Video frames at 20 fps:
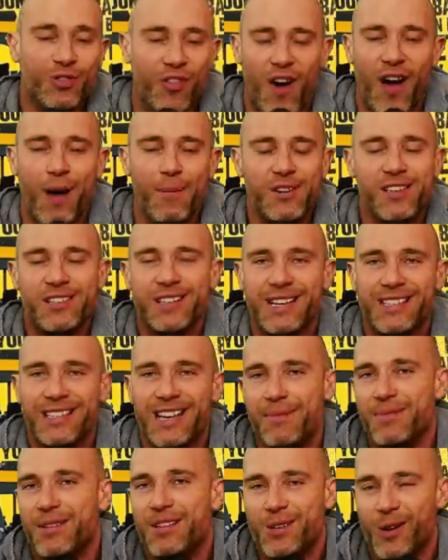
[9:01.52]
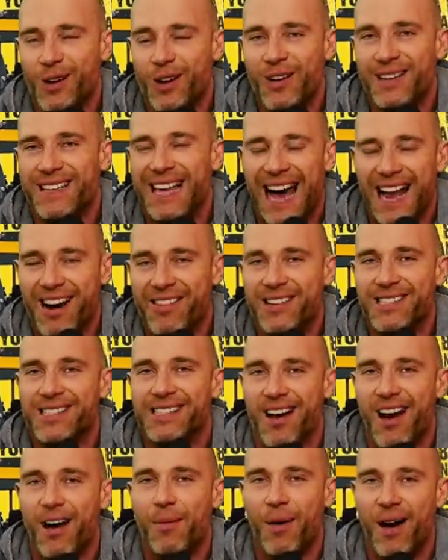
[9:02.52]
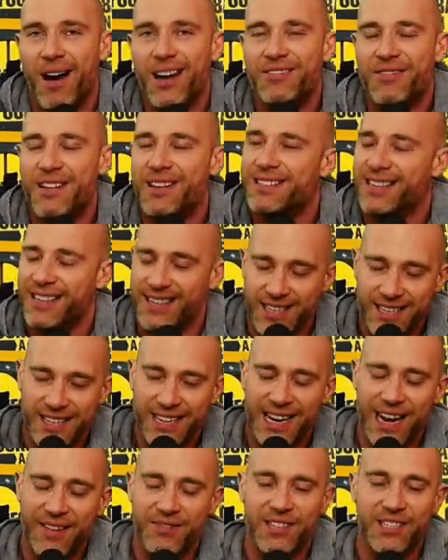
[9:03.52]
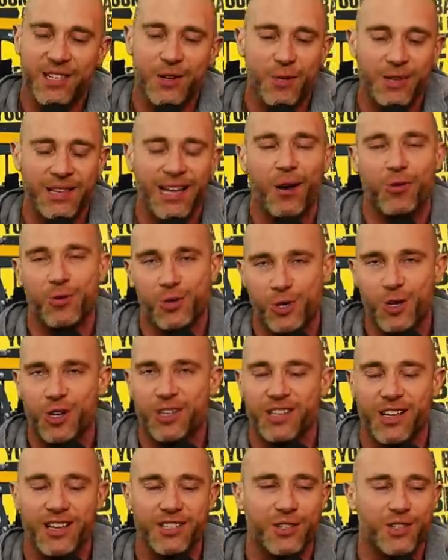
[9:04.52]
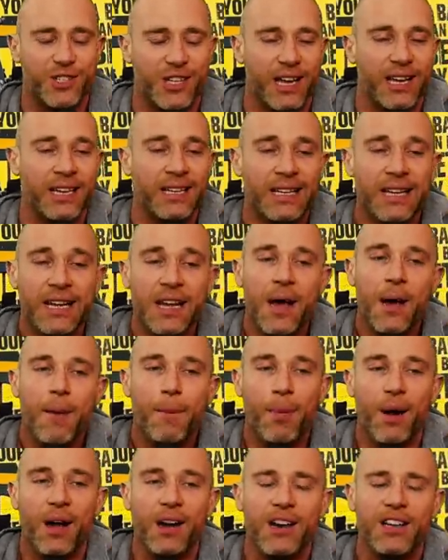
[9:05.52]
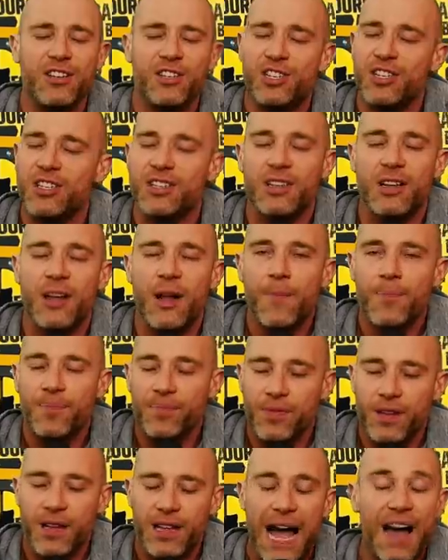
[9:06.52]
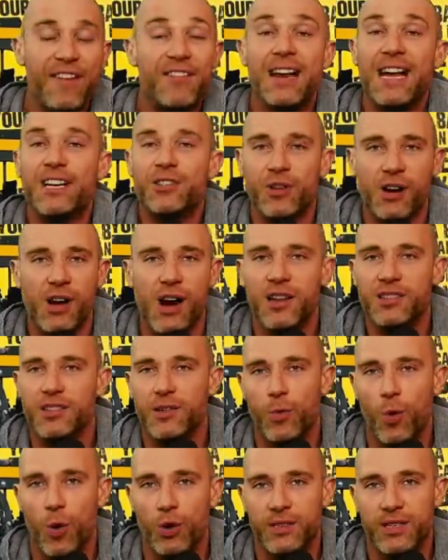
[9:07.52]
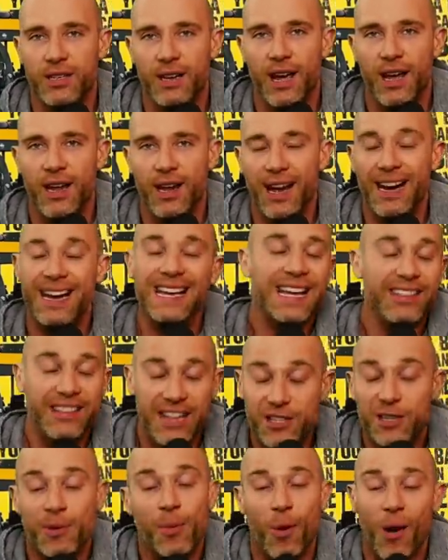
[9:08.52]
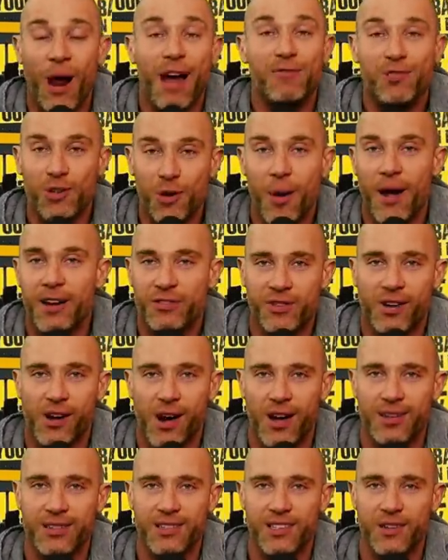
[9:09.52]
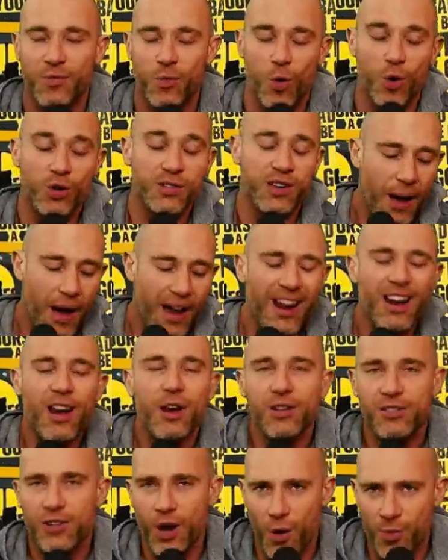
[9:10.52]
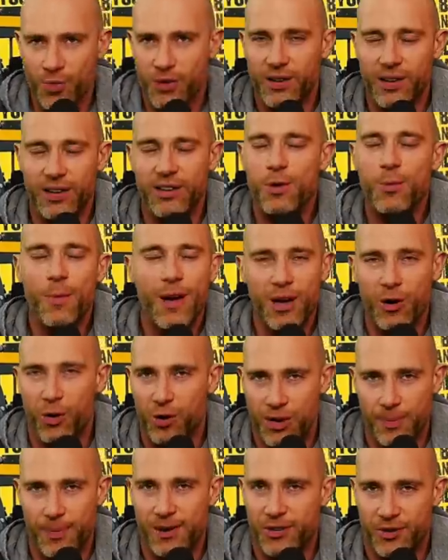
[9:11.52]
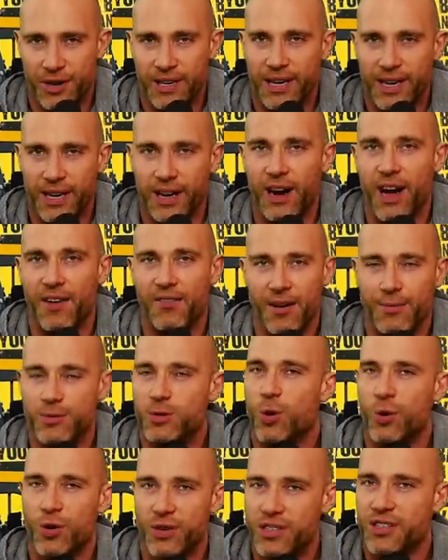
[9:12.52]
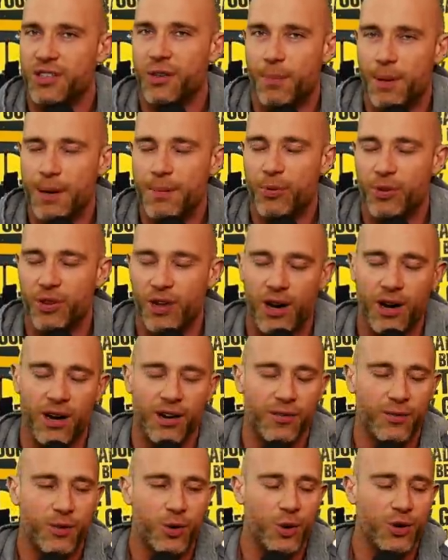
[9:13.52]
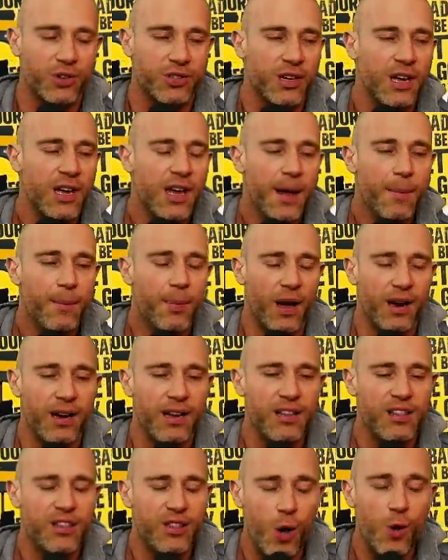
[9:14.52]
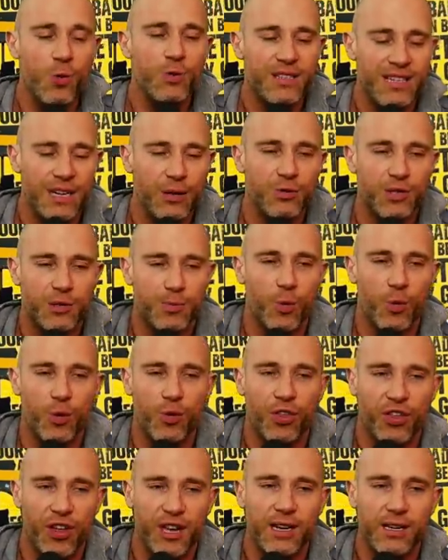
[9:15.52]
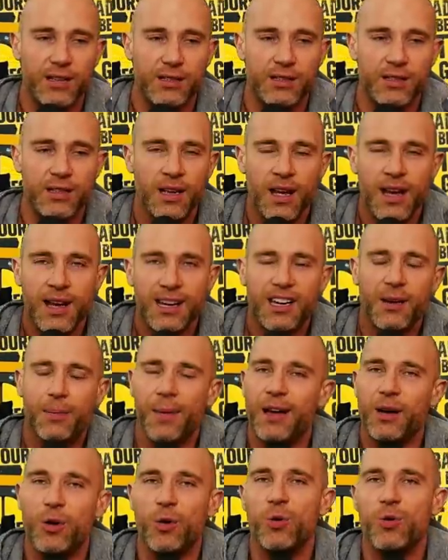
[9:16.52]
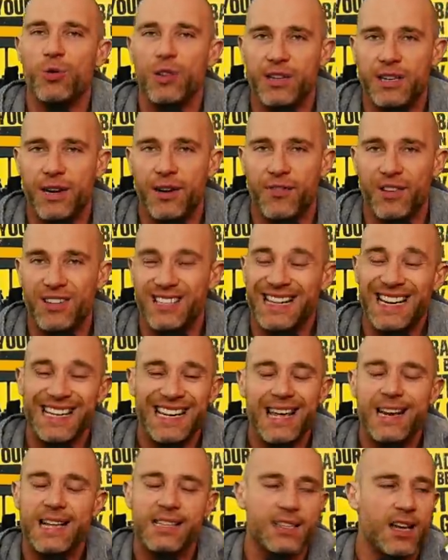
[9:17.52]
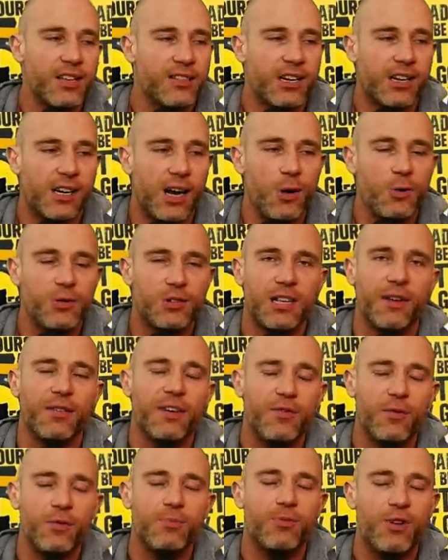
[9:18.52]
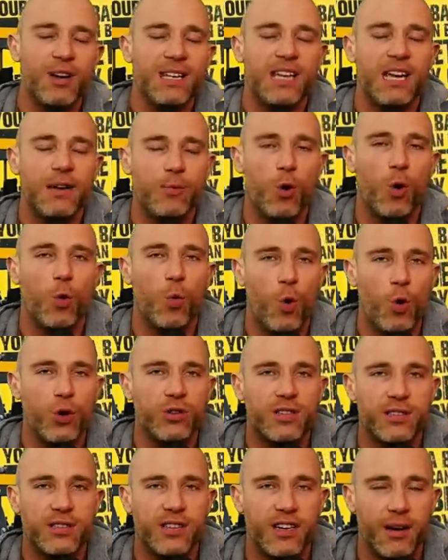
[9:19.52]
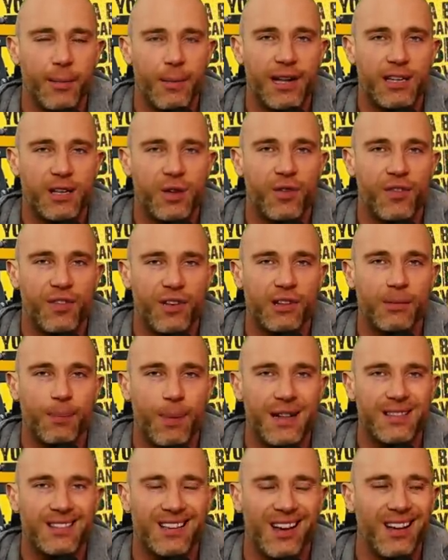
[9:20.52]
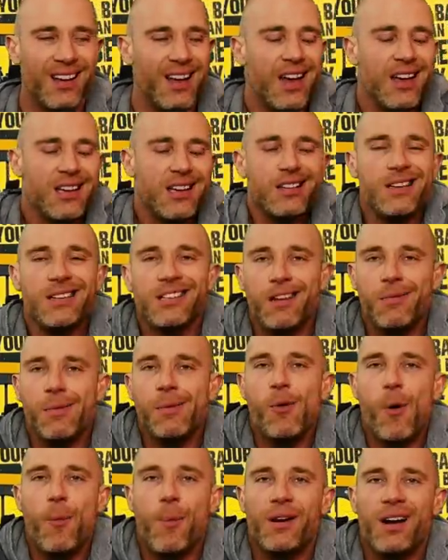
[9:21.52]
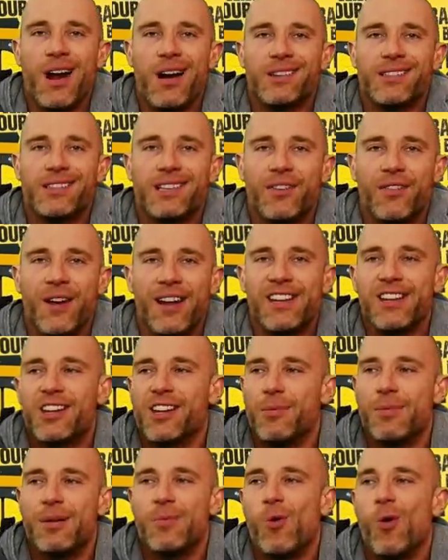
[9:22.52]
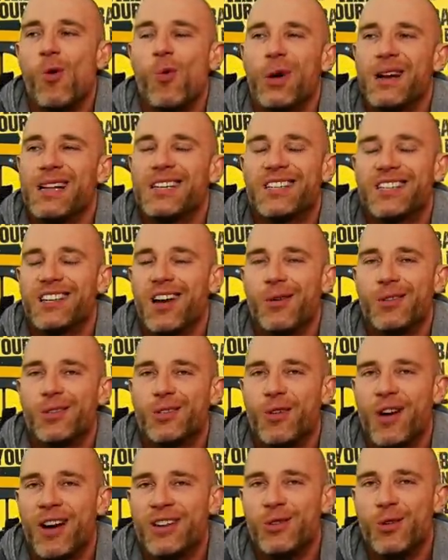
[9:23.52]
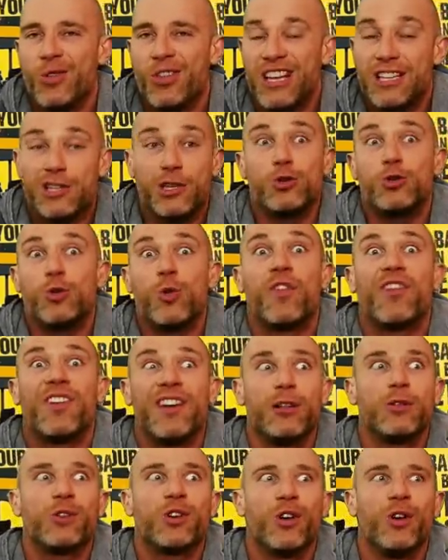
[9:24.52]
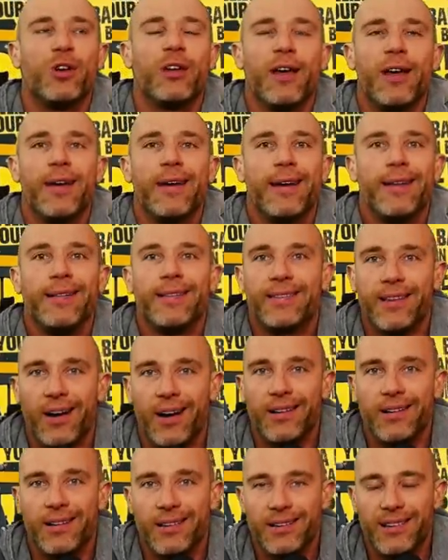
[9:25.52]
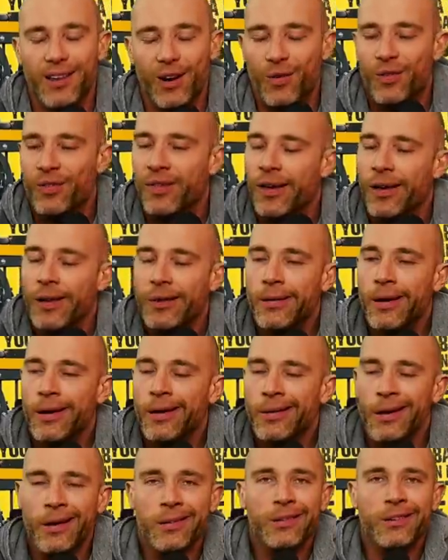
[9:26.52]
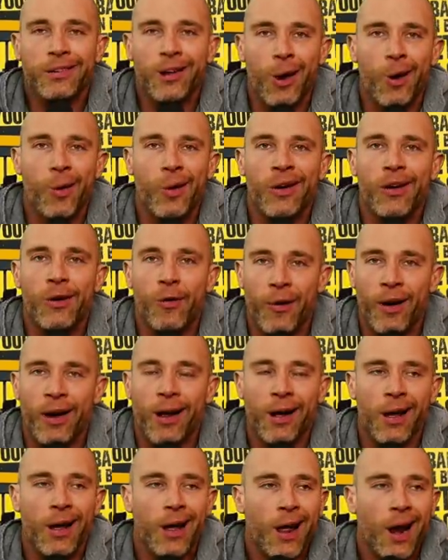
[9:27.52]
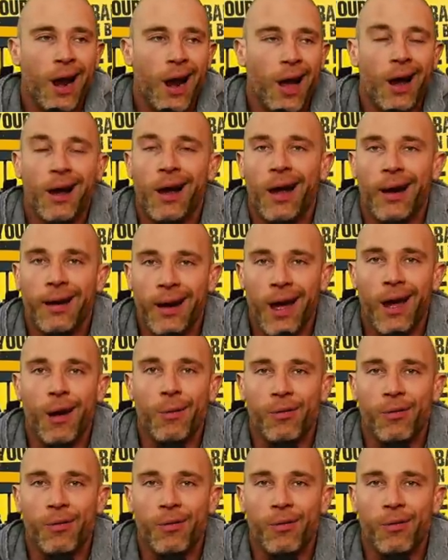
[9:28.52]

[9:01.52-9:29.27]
fine, but just accept it's got a load of calories and carbohydrates in it, and you're going to have to deal with that, or sugars, I should say. But just have an extra glass of water today. And again, then tomorrow have two extra glasses of water. And I don't, don't, you may already be drinking enough. I'm talking to the people that aren't, of course. But those little small things can make all the difference. And again, it's like the clothes stuff. If drinking more water is going to make you feel better, you're just going to be more productive and you're going to be more willing to go and try new things because you feel good inside yourself. So just go and drink like a damn